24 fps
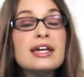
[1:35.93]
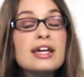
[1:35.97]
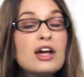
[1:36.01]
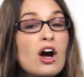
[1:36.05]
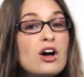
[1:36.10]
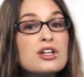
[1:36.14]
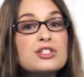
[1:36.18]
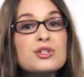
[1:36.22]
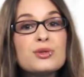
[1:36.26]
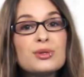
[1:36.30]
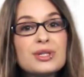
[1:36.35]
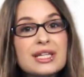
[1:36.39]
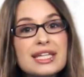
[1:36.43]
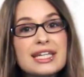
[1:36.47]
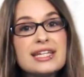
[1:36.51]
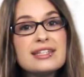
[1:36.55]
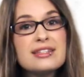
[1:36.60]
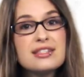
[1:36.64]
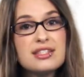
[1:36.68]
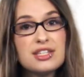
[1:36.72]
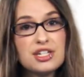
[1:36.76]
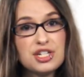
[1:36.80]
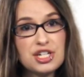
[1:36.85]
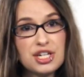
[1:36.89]
He also
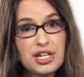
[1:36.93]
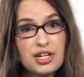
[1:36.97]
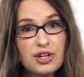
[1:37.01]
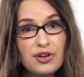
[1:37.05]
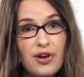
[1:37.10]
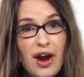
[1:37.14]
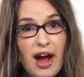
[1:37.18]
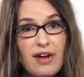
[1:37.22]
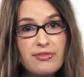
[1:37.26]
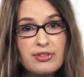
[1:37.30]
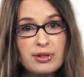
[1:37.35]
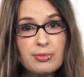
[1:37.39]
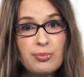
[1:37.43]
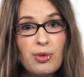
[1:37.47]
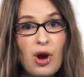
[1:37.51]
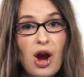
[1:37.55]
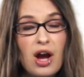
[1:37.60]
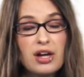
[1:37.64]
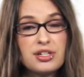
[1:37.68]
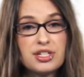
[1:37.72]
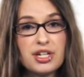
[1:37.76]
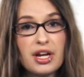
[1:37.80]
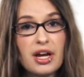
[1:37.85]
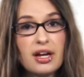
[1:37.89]
leads the Genographic
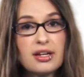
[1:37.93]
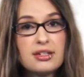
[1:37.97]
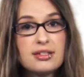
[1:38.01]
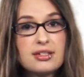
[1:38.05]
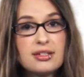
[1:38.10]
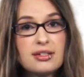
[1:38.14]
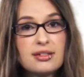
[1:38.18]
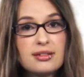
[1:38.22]
Project.